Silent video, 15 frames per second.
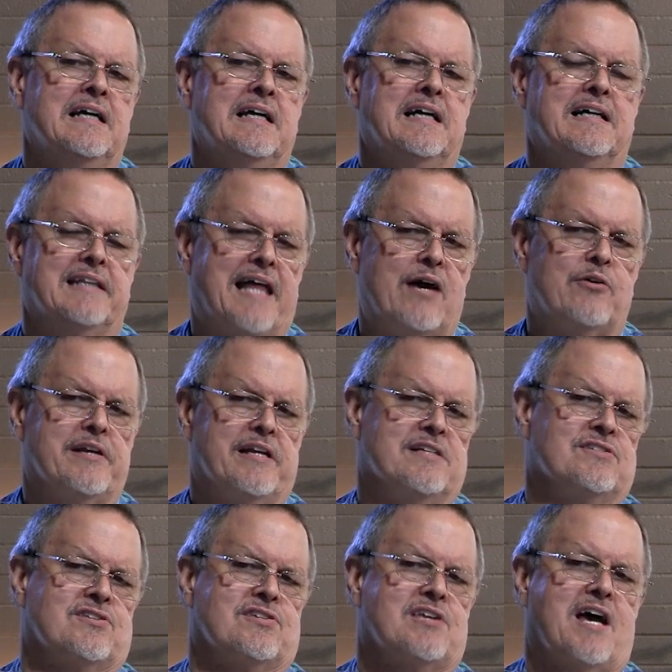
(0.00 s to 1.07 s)
allow it
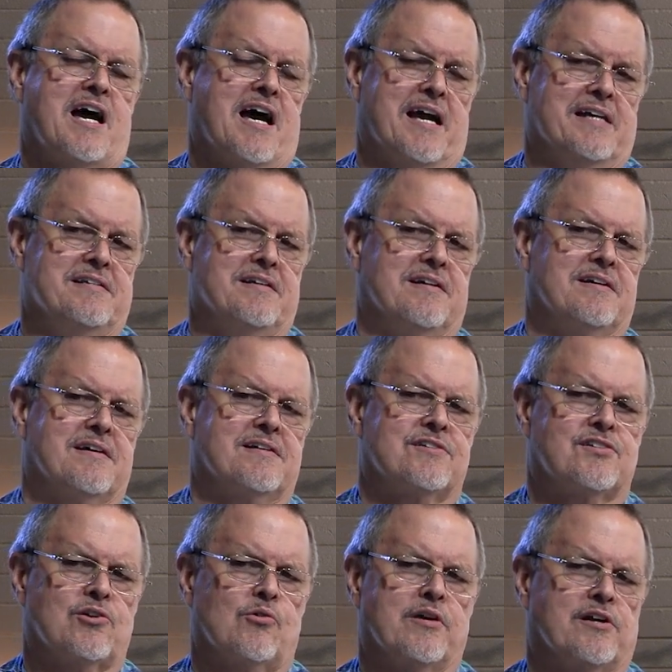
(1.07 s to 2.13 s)
inside
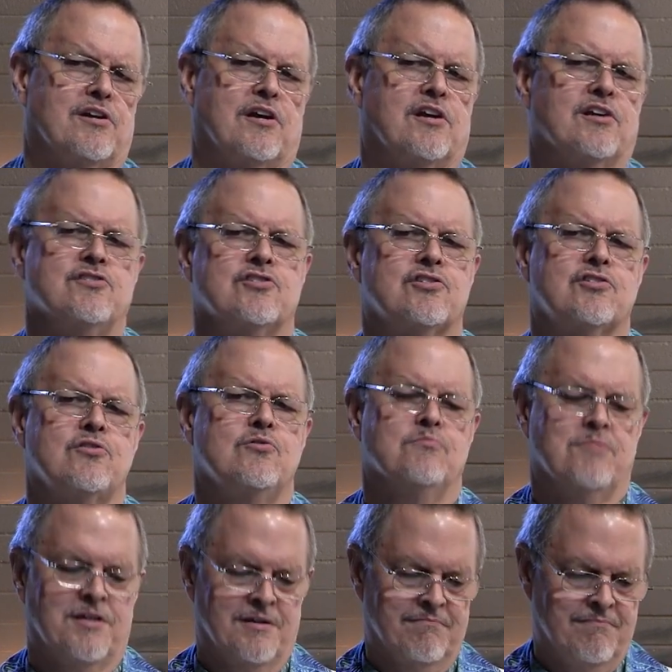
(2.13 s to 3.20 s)
so it could consume
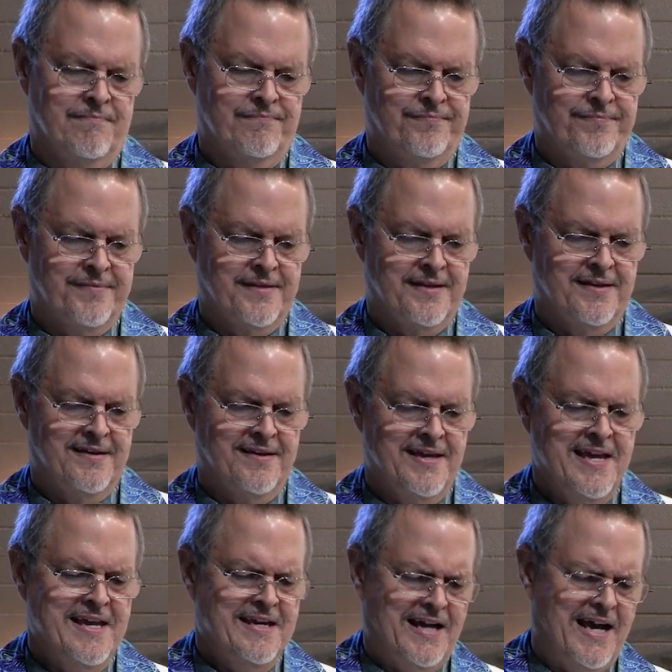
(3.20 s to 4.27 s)
him.
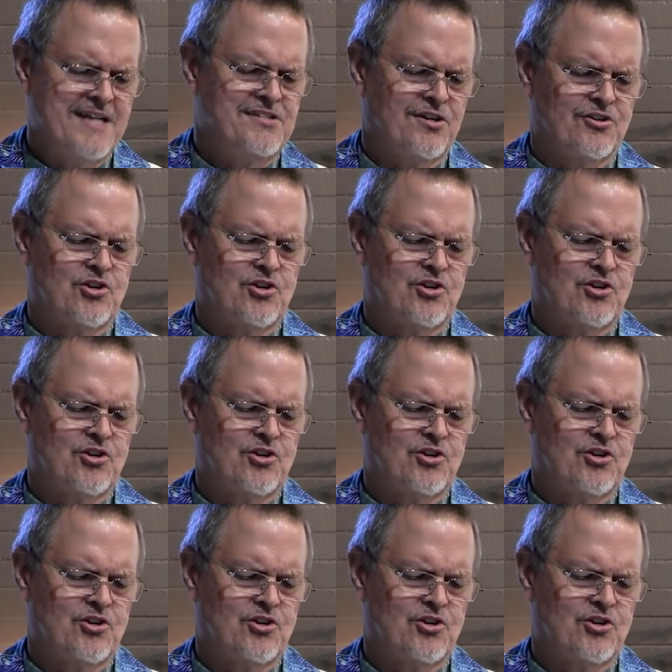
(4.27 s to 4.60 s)
Isaac